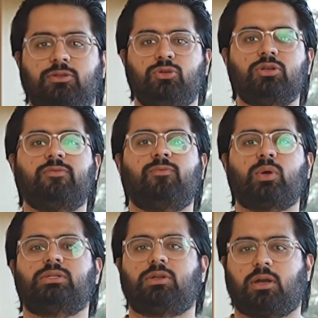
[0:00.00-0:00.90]
you should
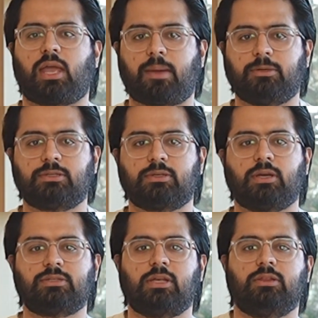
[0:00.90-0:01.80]
avoid stock cabinets,
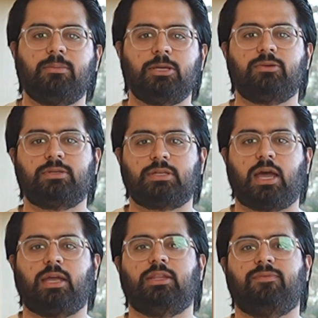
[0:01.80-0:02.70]
as they limit your
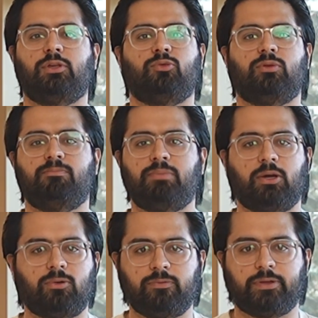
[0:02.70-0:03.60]
design, leaving you with big
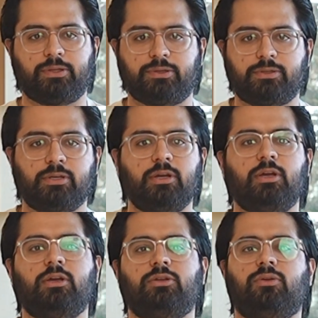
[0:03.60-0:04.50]
old fillers
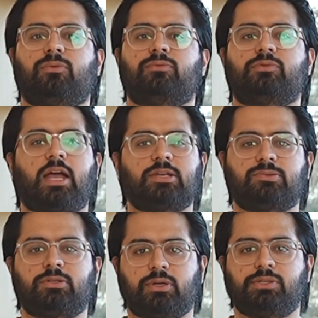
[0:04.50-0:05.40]
due to size
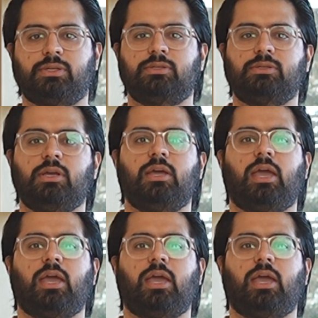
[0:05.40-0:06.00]
restrictions,